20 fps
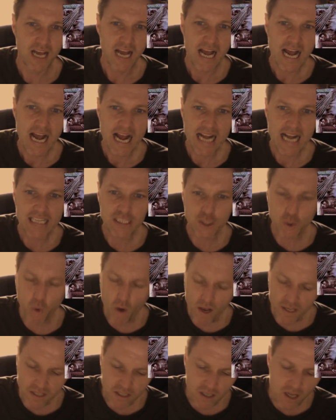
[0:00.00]
It's
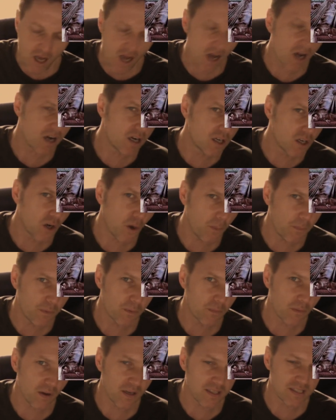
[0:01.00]
quite an
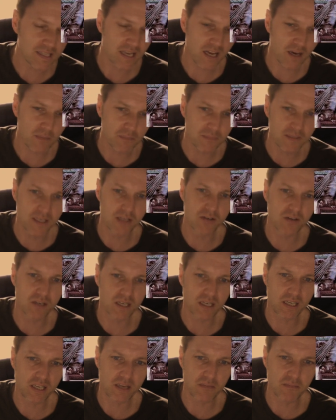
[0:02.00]
uncompromising album
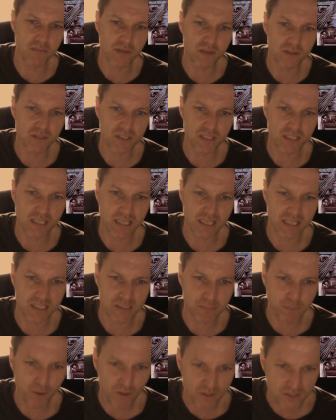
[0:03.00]
lyrically and musically, and it's
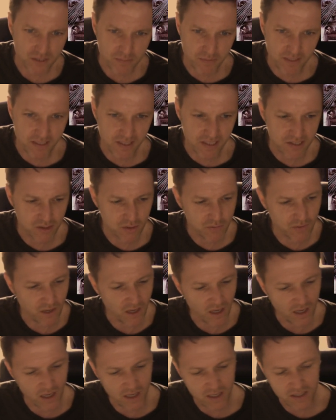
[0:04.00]
possibly their sort of
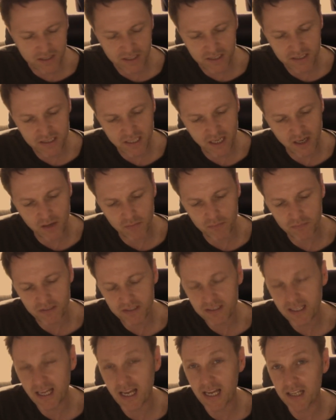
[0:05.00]
hardest album. It's
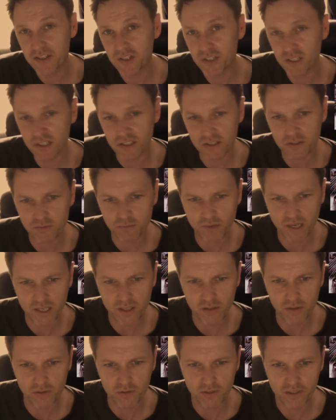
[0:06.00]
their edgiest record,